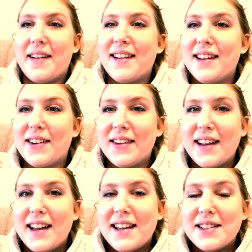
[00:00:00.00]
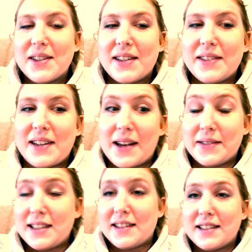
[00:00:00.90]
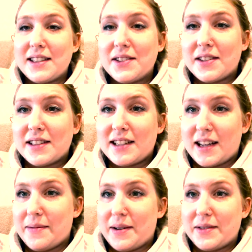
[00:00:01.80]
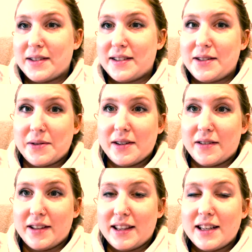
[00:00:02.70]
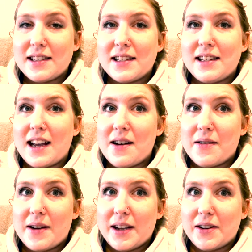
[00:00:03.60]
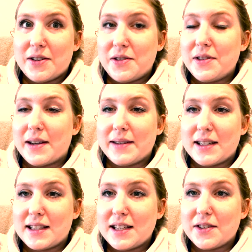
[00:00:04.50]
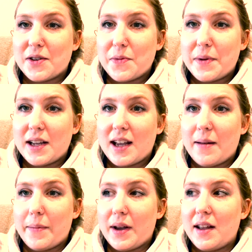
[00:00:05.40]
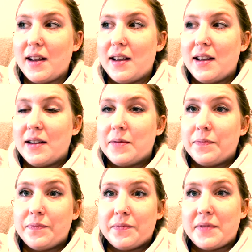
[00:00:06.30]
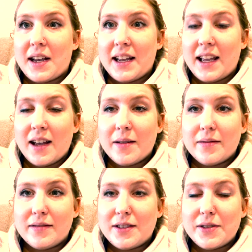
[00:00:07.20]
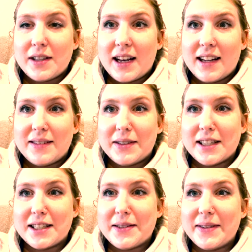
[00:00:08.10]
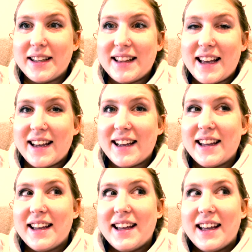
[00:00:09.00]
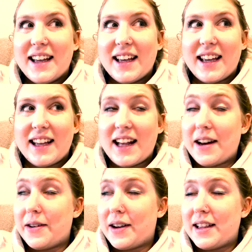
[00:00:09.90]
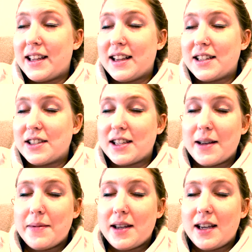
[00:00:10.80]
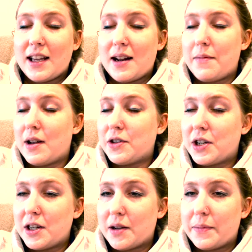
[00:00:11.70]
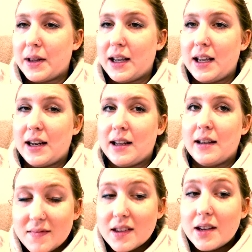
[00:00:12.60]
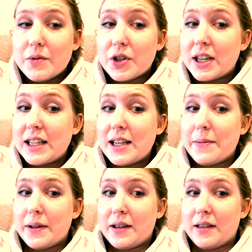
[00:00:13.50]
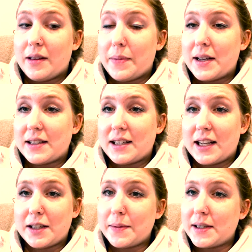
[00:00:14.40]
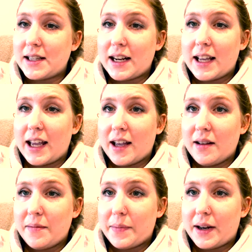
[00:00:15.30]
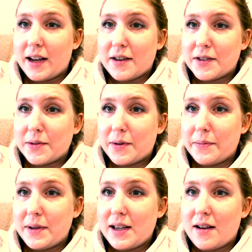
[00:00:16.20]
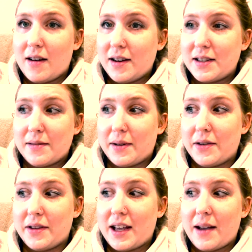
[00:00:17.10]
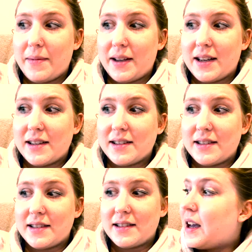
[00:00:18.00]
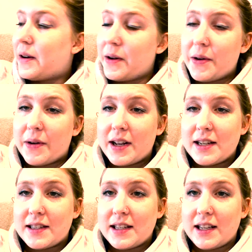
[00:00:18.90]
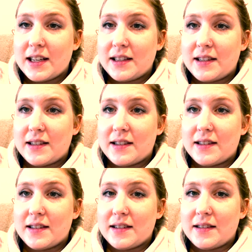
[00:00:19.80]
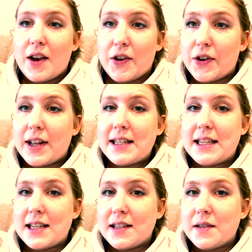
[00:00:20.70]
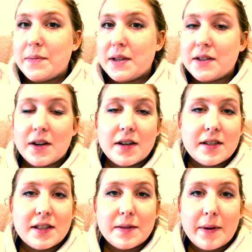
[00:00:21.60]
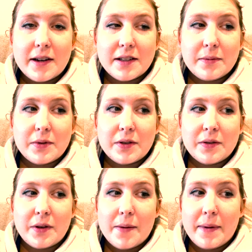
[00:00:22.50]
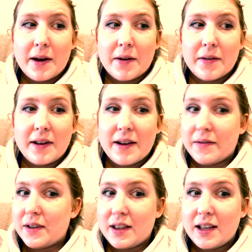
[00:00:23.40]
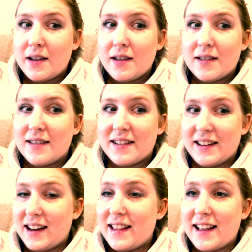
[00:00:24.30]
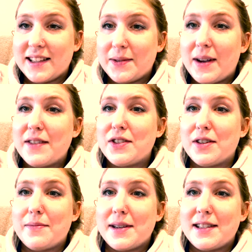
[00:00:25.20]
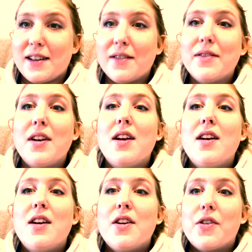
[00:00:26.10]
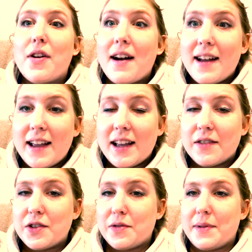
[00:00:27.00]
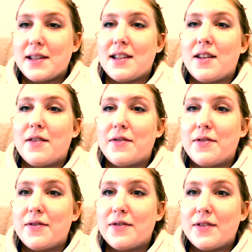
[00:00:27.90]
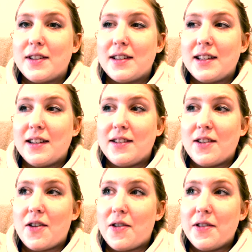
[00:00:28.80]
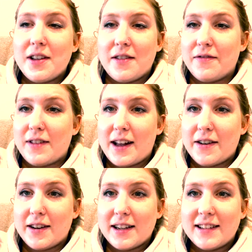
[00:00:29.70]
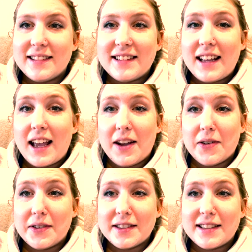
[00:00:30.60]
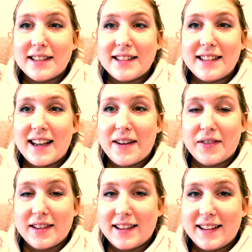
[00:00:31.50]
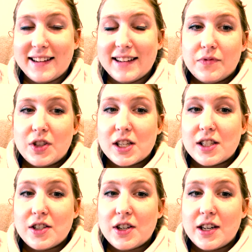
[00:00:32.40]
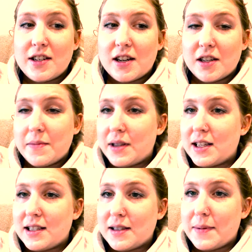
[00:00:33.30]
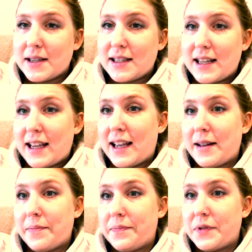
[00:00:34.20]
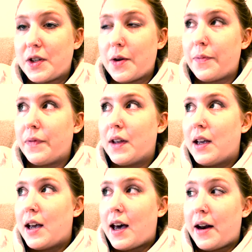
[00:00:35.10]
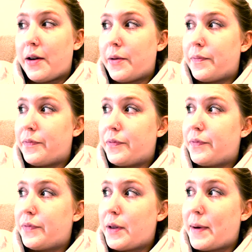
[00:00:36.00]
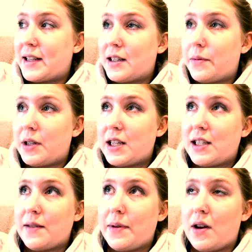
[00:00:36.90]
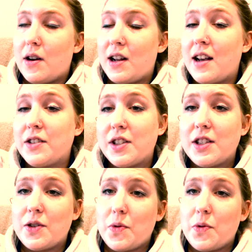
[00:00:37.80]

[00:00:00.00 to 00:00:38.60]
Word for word: you know? So uh, I was downstairs all the time. I was doing all the things. And now I could do that because things are open again, but I can't do that because my leg. And I don't know. I think that's just hit me and I'm not trying to complain. I'm trying to keep in the best headspace that I can, but I also want to be honest about all that because I don't know. I just think it's a good idea to be as honest as possible about everything. And, and that's why I've showed myself crying, I've showed myself in all the unflattering angles and everything just to try to document this as best as I can. So I don't know. The past couple days have been hard. Actually, this whole